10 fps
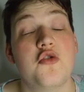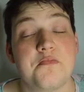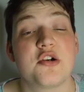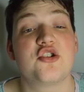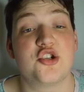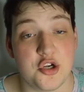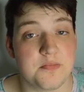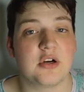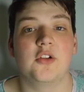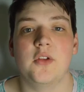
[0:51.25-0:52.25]
uber
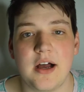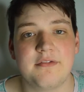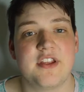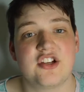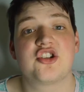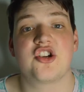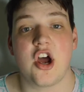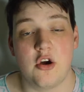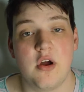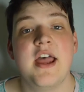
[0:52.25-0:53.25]
duper love this
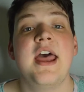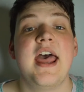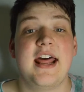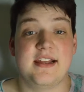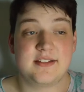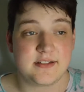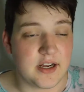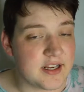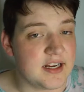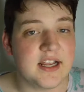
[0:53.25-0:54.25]
show and have
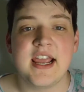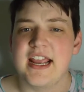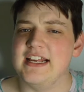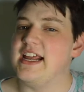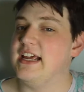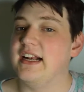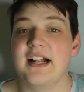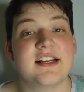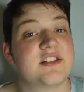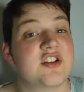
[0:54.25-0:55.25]
studied and
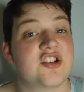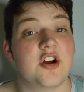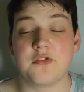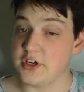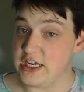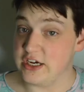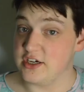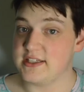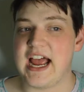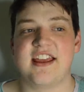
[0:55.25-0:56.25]
analyzed this show for
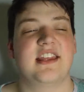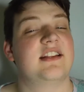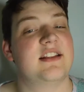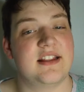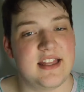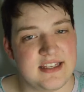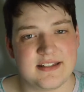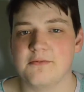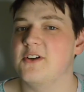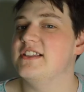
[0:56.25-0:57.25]
years, I think
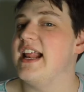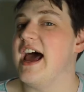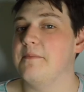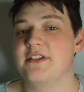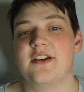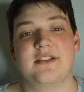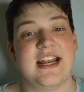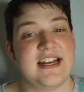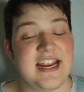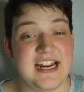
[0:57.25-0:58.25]
this was an episode
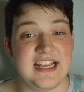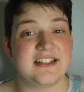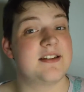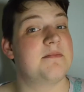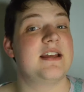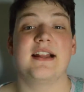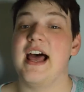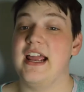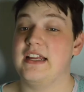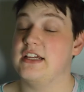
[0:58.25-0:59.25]
they needed to be
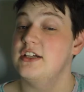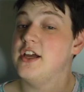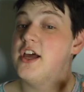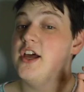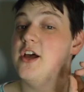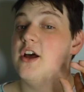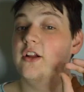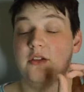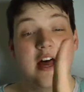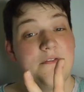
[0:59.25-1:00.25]
like,
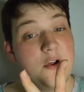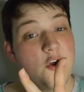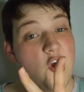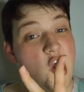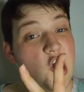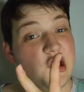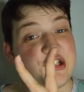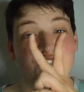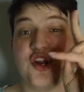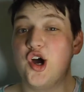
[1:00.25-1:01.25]
love you
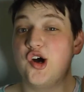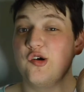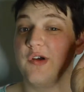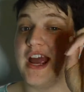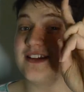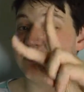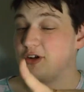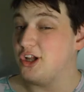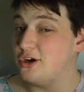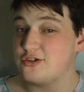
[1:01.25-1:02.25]
girls, you know, we got some
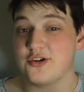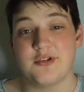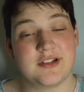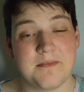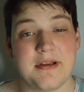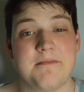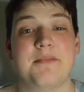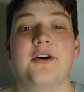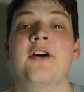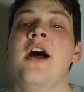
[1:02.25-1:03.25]
closure with some
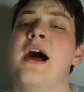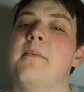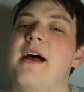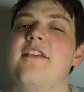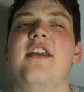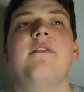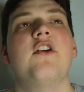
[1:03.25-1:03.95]
people. But I think if